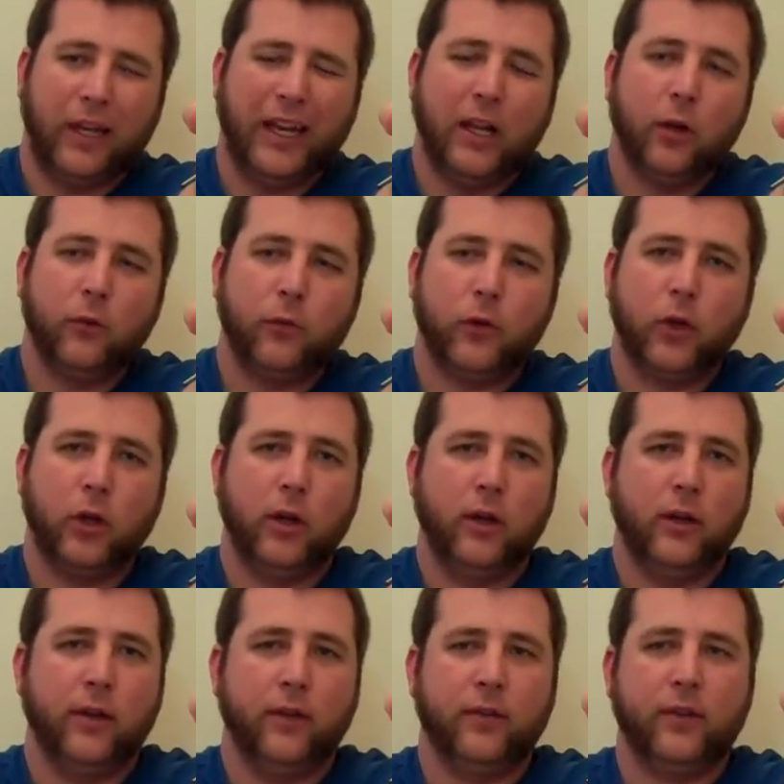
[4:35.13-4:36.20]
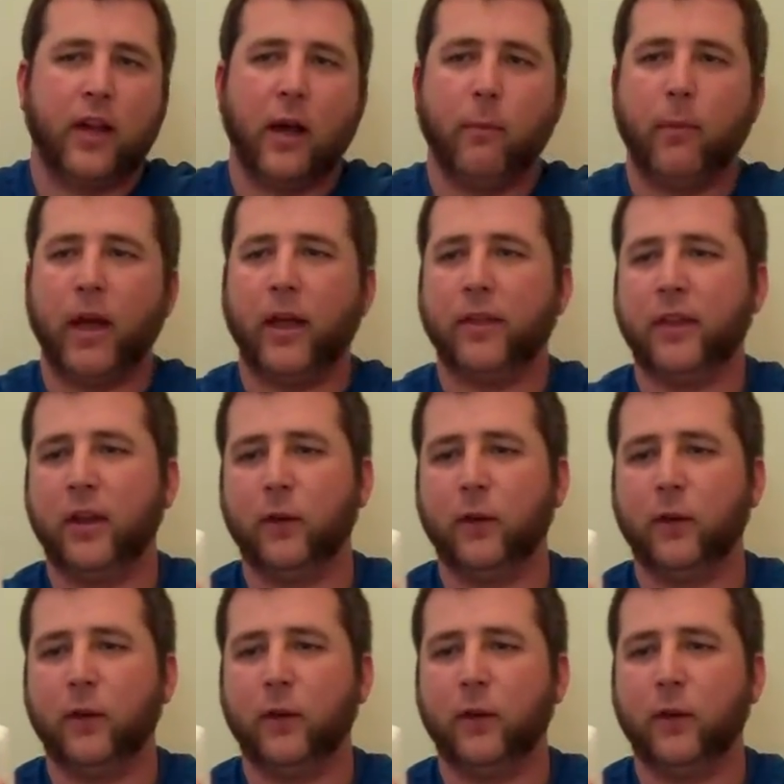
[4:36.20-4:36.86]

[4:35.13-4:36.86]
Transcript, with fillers: Ilford Stop Bath, the